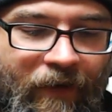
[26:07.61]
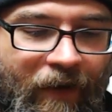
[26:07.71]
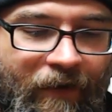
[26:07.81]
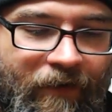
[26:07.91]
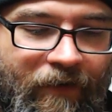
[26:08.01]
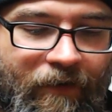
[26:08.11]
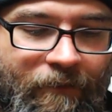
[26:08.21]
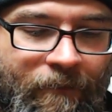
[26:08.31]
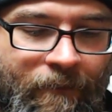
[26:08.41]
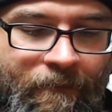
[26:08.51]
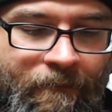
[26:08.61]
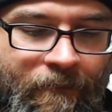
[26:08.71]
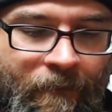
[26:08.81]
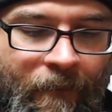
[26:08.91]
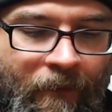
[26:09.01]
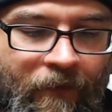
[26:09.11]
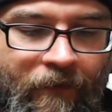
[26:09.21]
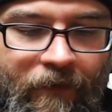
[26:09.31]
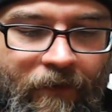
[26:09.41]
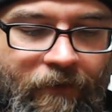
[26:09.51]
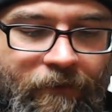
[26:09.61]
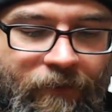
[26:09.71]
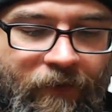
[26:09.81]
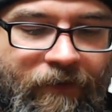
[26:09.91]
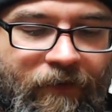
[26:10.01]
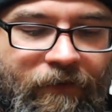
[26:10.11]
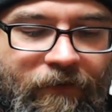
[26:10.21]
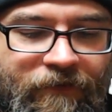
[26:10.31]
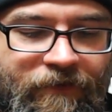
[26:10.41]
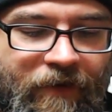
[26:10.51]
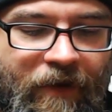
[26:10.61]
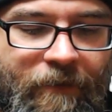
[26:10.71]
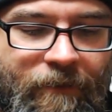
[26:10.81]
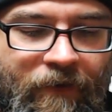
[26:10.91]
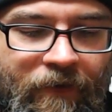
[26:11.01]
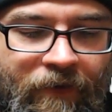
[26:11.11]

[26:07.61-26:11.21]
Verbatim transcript: I had to get him. He's in pretty decent shape.